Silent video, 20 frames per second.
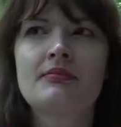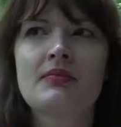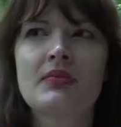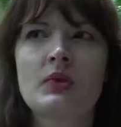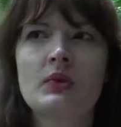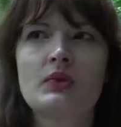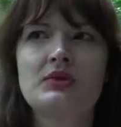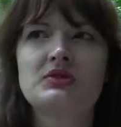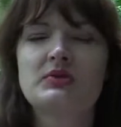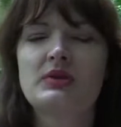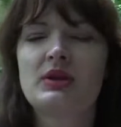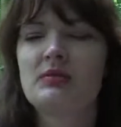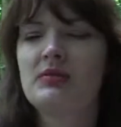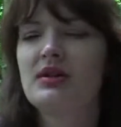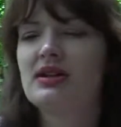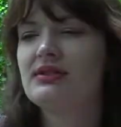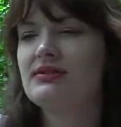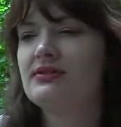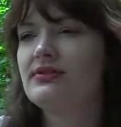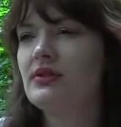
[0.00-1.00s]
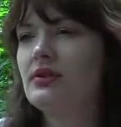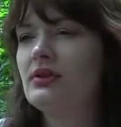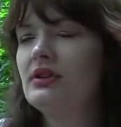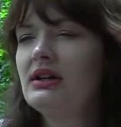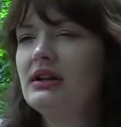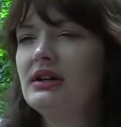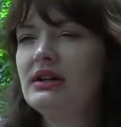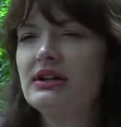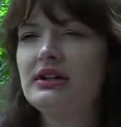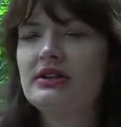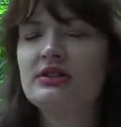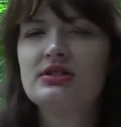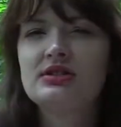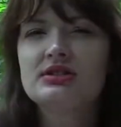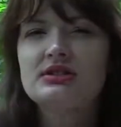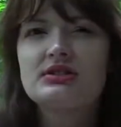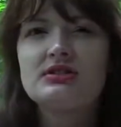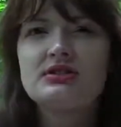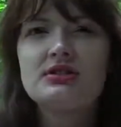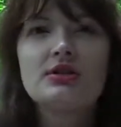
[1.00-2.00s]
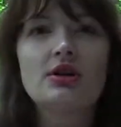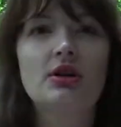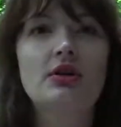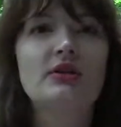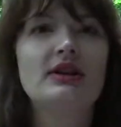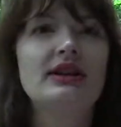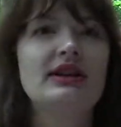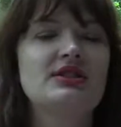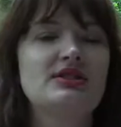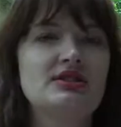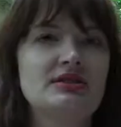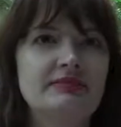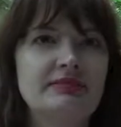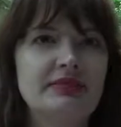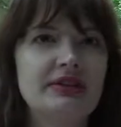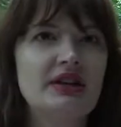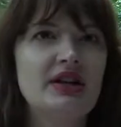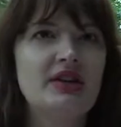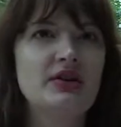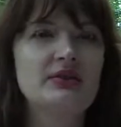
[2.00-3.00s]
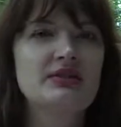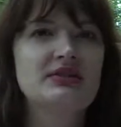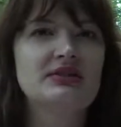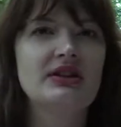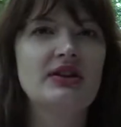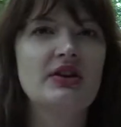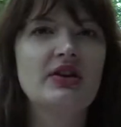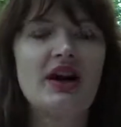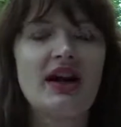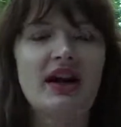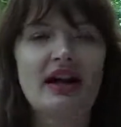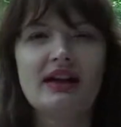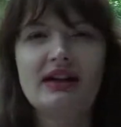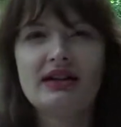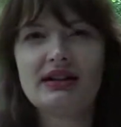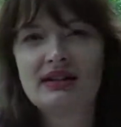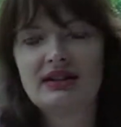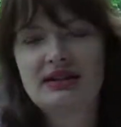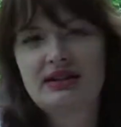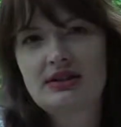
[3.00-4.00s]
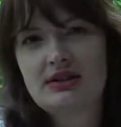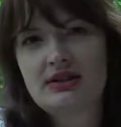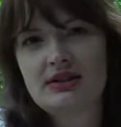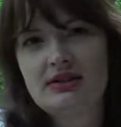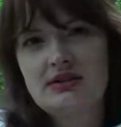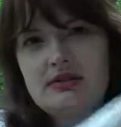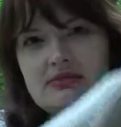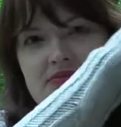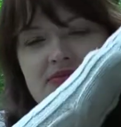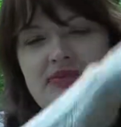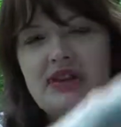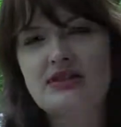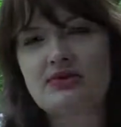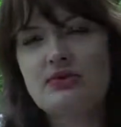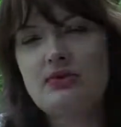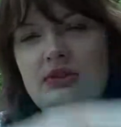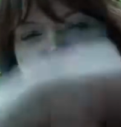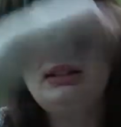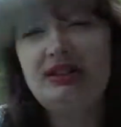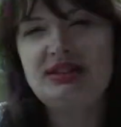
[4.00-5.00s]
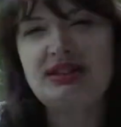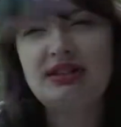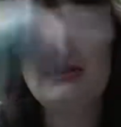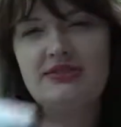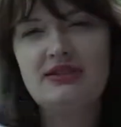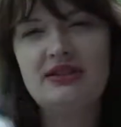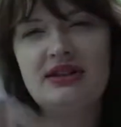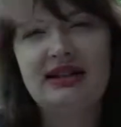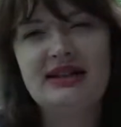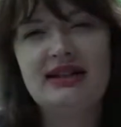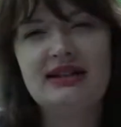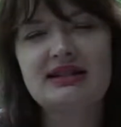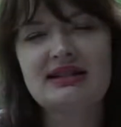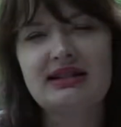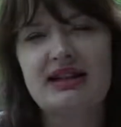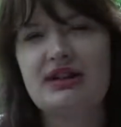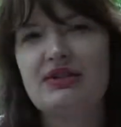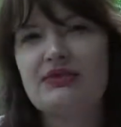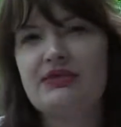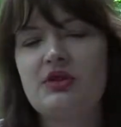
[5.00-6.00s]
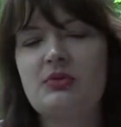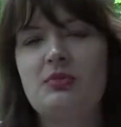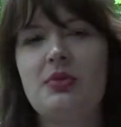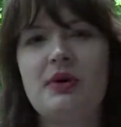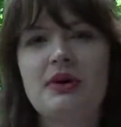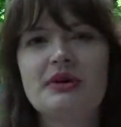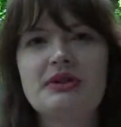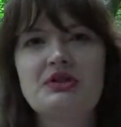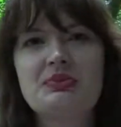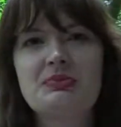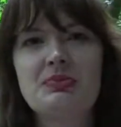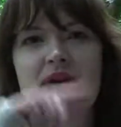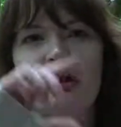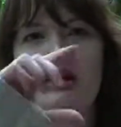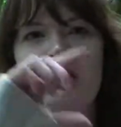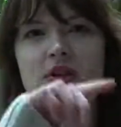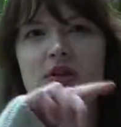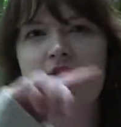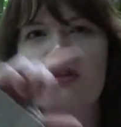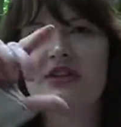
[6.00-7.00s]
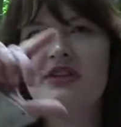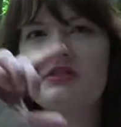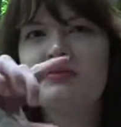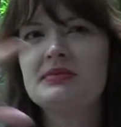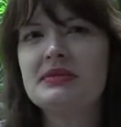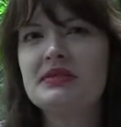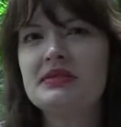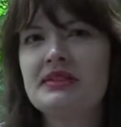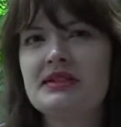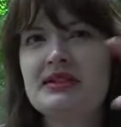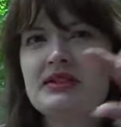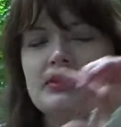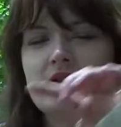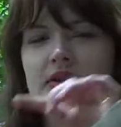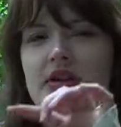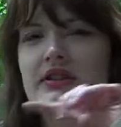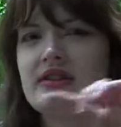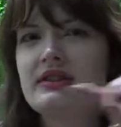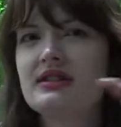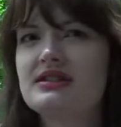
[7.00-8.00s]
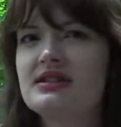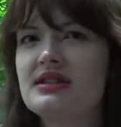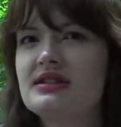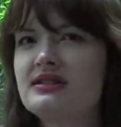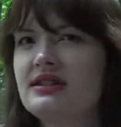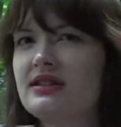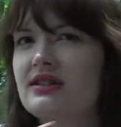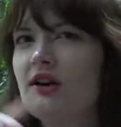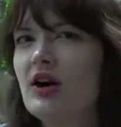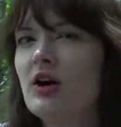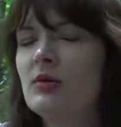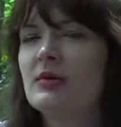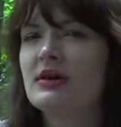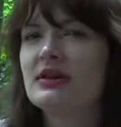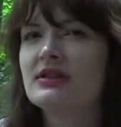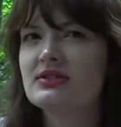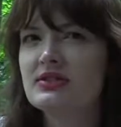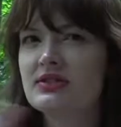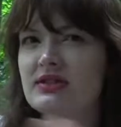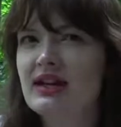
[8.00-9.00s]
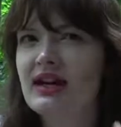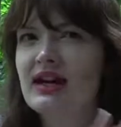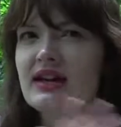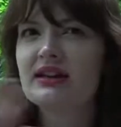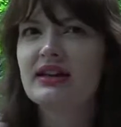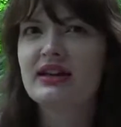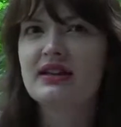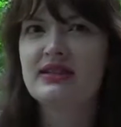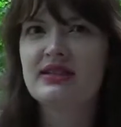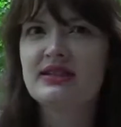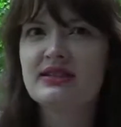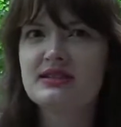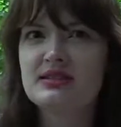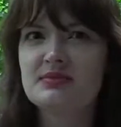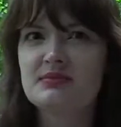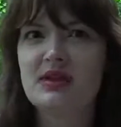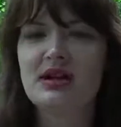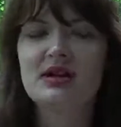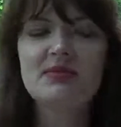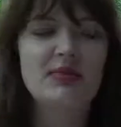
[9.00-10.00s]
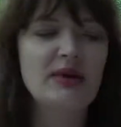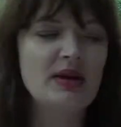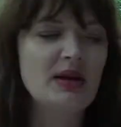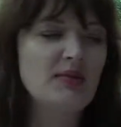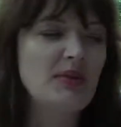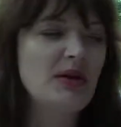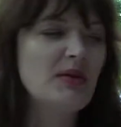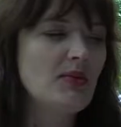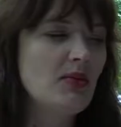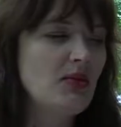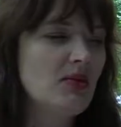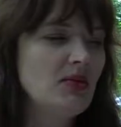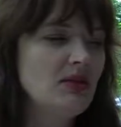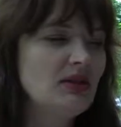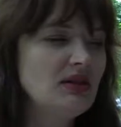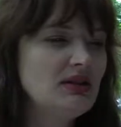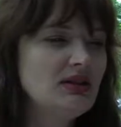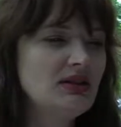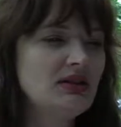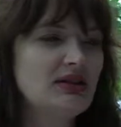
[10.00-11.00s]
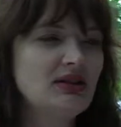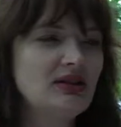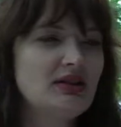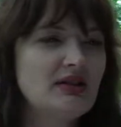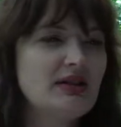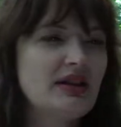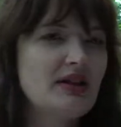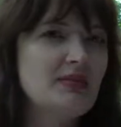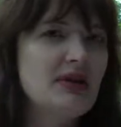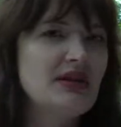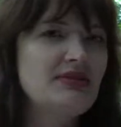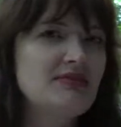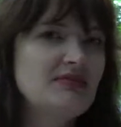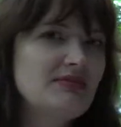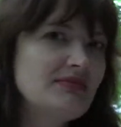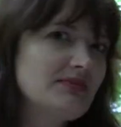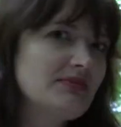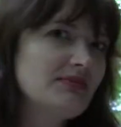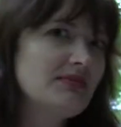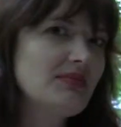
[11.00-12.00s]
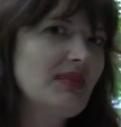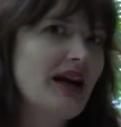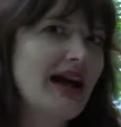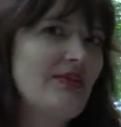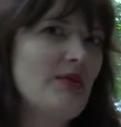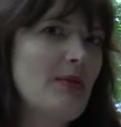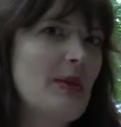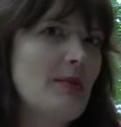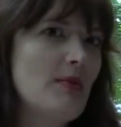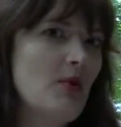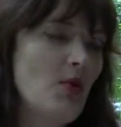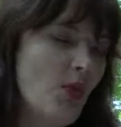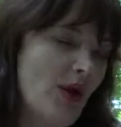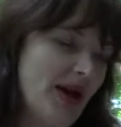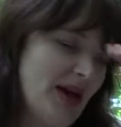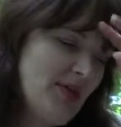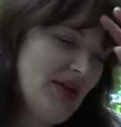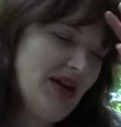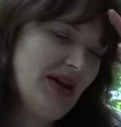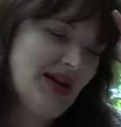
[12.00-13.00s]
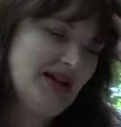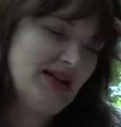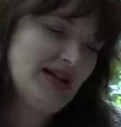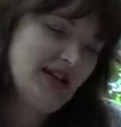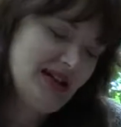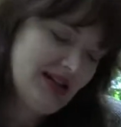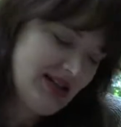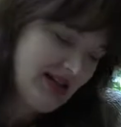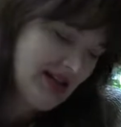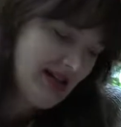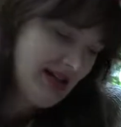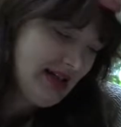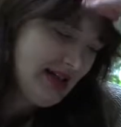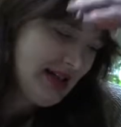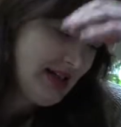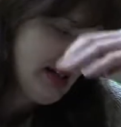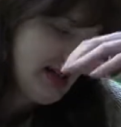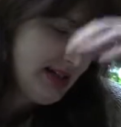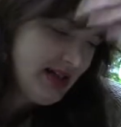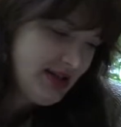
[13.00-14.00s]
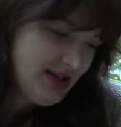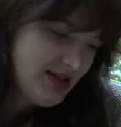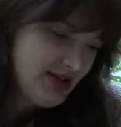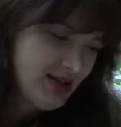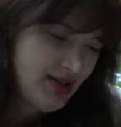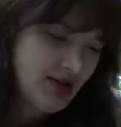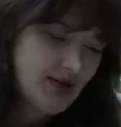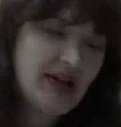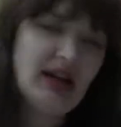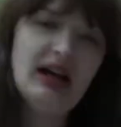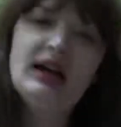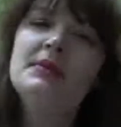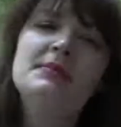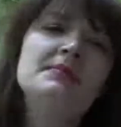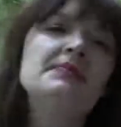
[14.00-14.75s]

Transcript: what's what I'm looking for? Just correlation. You know, it's like, okay, there's all these different healers kind of viewpoints, but a lot of them, there's a lot of these things in common. So yeah, okay, these that might be a bit more, that might have a bit more weight behind it. So yeah,